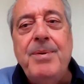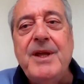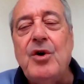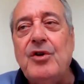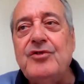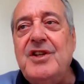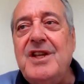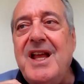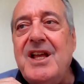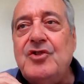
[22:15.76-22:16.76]
because
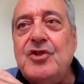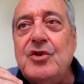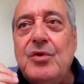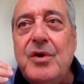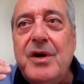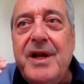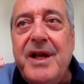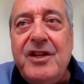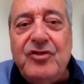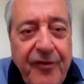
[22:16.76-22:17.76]
the issue
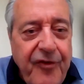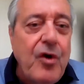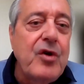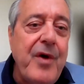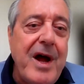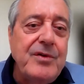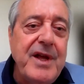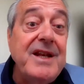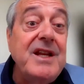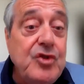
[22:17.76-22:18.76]
is the foreground,
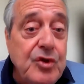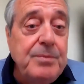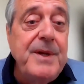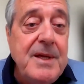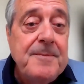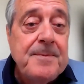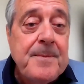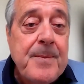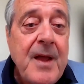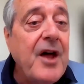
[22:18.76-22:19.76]
and it should be.
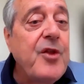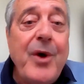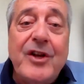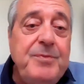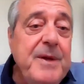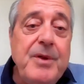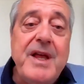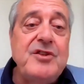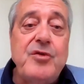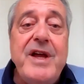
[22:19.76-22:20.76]
Otherwise, people
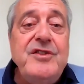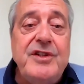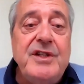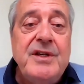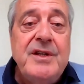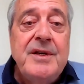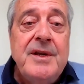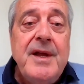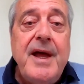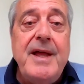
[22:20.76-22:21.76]
get crazy.
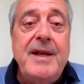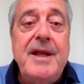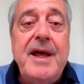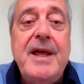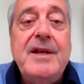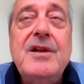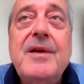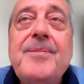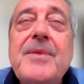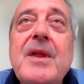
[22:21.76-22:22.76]
And